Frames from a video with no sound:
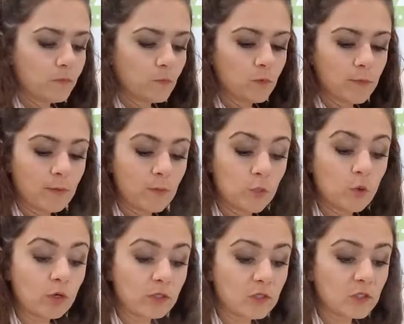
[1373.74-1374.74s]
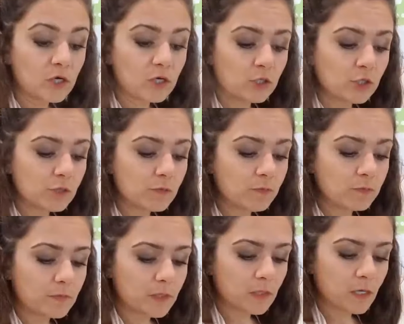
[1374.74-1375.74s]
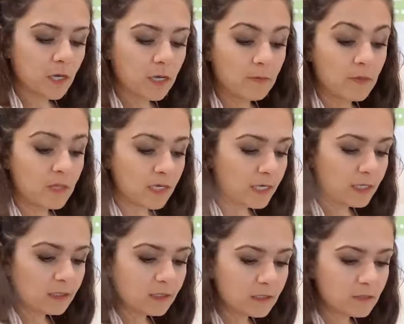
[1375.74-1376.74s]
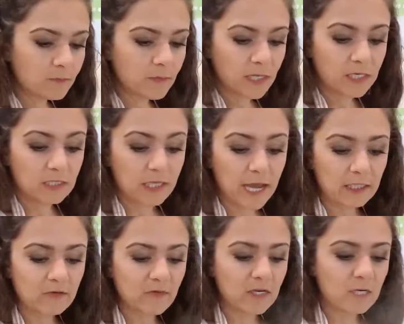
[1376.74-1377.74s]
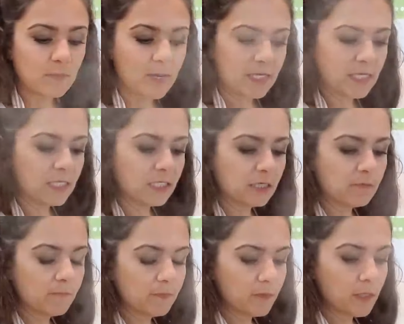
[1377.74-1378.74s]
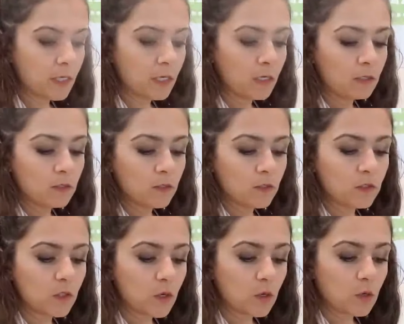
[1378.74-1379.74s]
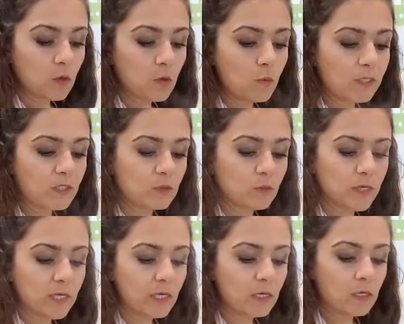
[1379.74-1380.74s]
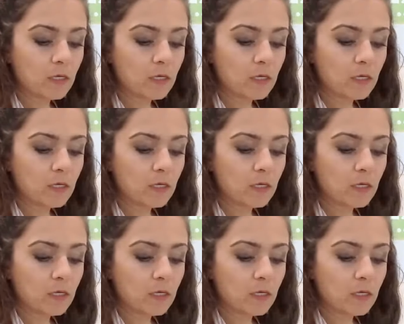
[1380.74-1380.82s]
Remember, cornstarch thickens and it's activated by heat. So once we